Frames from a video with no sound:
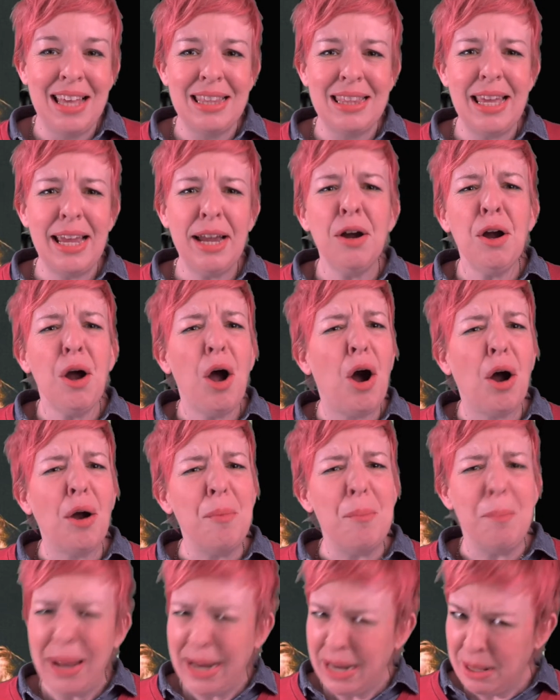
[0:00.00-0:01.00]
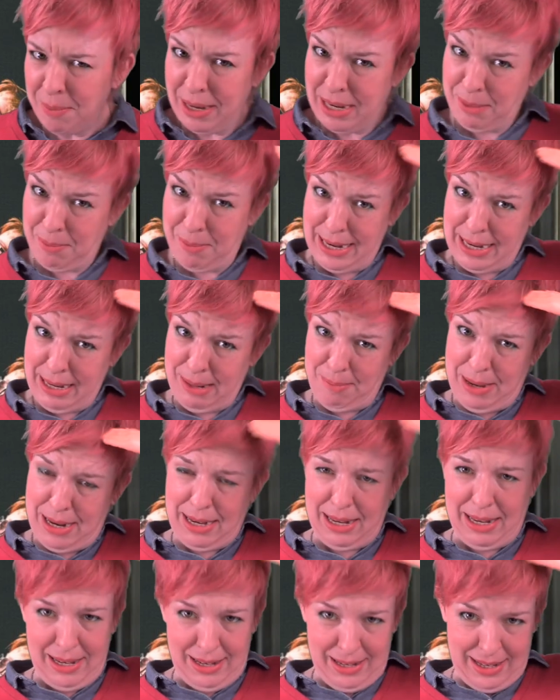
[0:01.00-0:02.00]
There are many, many, many,
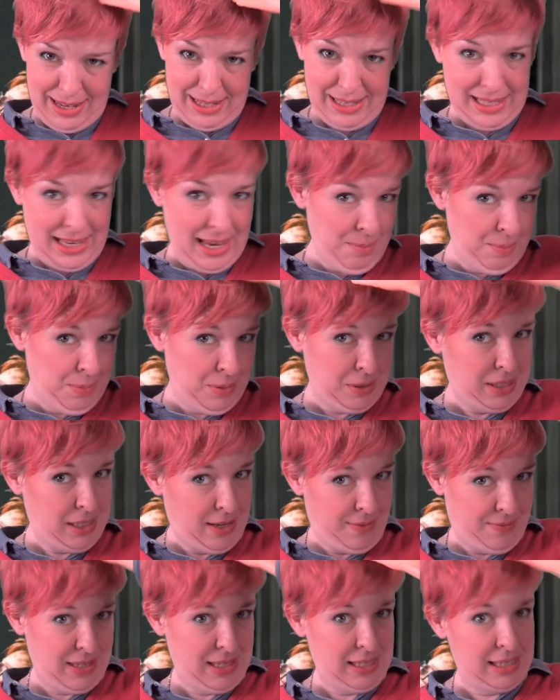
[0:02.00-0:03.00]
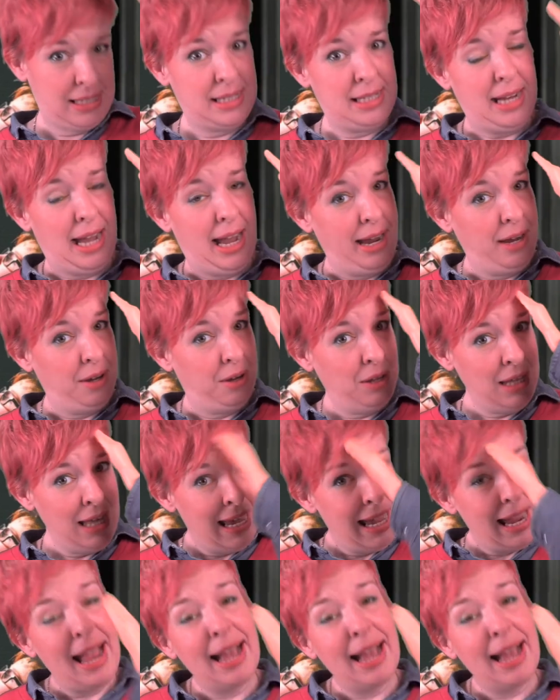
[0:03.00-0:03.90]
many examples of this style,